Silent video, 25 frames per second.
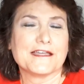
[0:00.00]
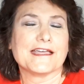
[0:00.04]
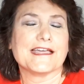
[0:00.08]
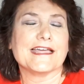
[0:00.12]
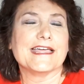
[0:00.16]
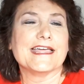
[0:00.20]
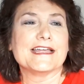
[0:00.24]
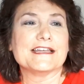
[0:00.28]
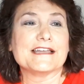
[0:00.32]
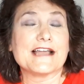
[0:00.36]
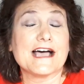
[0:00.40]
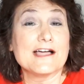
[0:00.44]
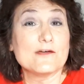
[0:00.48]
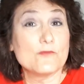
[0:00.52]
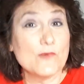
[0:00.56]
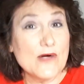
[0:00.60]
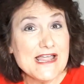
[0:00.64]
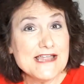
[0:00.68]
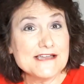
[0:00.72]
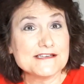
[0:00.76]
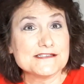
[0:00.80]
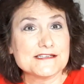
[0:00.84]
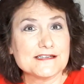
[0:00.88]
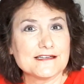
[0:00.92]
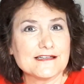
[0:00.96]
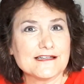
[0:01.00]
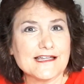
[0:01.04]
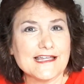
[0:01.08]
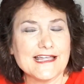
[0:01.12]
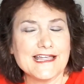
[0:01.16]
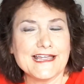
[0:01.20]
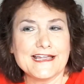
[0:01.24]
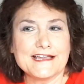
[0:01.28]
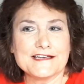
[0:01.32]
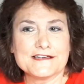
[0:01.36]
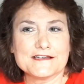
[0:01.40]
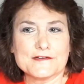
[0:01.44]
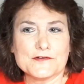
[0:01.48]
And I went,
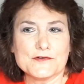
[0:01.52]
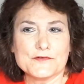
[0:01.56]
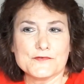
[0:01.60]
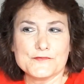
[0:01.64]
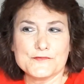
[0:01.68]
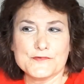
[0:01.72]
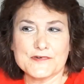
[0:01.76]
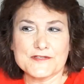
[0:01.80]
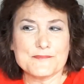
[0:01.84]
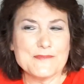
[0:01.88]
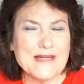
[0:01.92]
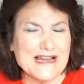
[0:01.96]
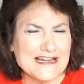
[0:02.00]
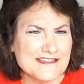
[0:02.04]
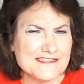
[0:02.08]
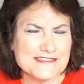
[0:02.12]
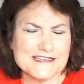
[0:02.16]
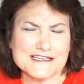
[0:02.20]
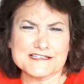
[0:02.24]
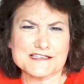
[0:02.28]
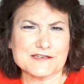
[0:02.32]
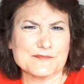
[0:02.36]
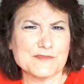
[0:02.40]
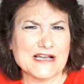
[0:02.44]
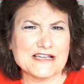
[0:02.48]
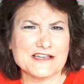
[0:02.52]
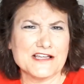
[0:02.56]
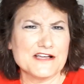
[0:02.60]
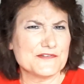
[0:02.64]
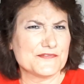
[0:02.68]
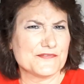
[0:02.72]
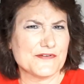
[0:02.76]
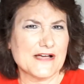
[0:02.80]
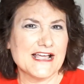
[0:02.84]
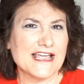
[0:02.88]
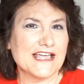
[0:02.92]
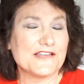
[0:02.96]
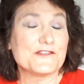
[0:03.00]
and with many things in my
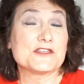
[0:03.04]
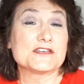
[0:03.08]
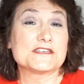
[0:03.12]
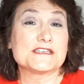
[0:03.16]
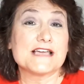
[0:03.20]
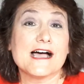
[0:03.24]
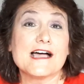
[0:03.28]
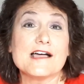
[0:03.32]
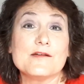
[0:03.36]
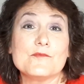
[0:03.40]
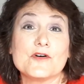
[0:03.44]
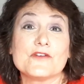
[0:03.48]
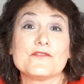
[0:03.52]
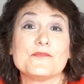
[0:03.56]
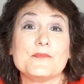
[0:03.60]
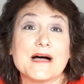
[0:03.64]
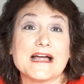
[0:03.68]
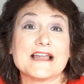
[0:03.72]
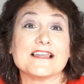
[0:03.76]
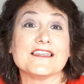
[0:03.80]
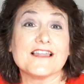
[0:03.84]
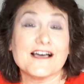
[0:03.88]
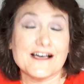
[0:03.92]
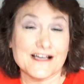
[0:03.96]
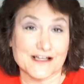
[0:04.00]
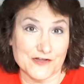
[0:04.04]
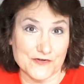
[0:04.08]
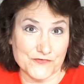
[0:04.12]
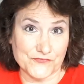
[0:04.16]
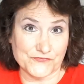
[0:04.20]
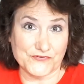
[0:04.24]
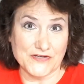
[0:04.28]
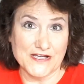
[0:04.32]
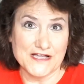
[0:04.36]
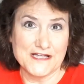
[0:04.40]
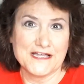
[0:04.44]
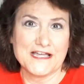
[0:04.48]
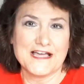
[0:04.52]
life, I had the time of my
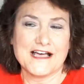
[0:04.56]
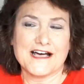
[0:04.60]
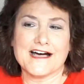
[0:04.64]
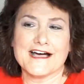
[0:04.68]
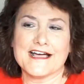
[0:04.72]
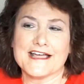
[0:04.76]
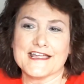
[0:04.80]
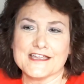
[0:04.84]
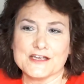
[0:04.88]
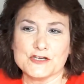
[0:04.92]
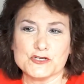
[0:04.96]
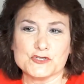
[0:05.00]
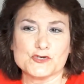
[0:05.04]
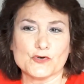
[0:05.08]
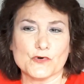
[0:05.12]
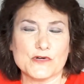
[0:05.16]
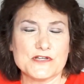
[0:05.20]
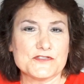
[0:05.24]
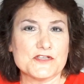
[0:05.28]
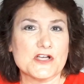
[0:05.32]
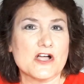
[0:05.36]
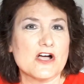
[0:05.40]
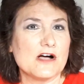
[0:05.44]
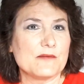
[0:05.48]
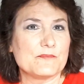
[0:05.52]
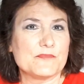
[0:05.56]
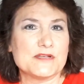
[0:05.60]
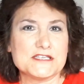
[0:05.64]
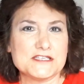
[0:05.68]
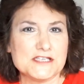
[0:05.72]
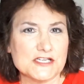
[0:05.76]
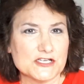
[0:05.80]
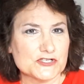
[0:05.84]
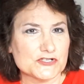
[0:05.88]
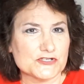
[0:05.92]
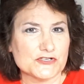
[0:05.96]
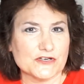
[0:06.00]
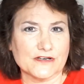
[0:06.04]
life. I enjoyed the
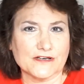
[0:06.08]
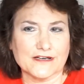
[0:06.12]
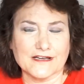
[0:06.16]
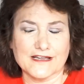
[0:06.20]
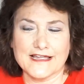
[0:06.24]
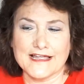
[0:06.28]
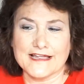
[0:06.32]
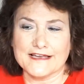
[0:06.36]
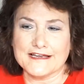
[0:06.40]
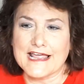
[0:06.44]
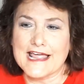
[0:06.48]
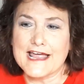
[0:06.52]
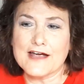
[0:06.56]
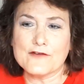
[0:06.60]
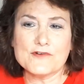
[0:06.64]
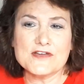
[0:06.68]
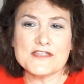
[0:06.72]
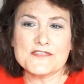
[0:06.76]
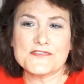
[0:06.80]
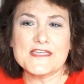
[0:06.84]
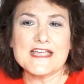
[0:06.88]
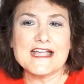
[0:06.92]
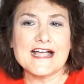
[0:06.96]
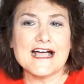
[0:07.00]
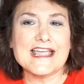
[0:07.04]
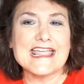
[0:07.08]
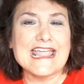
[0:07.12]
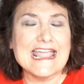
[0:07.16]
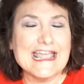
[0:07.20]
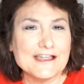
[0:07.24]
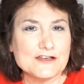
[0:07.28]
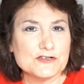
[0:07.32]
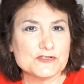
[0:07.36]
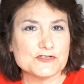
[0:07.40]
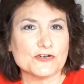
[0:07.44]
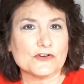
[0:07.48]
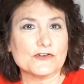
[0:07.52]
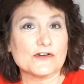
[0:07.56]
competition, and everything I
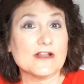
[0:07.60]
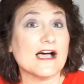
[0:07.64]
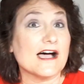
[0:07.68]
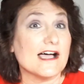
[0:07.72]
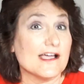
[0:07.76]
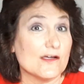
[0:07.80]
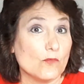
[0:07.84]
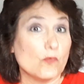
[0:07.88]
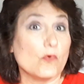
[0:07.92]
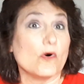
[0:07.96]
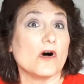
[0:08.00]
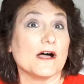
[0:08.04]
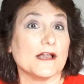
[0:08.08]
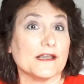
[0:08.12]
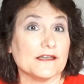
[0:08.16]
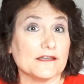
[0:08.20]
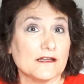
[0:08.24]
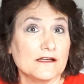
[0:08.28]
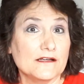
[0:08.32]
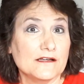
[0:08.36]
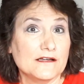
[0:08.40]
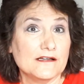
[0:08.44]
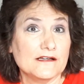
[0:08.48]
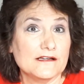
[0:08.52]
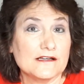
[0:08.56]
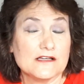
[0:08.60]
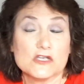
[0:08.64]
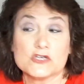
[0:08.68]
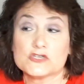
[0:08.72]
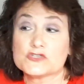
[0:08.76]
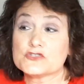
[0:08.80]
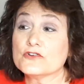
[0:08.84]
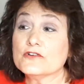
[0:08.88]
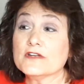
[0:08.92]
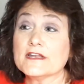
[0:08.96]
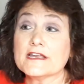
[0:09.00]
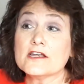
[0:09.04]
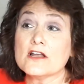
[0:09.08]
entered, I won.
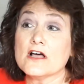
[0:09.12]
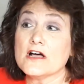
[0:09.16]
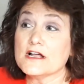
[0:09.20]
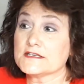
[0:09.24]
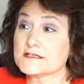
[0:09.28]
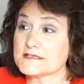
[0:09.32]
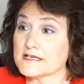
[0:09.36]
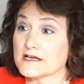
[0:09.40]
Certainly not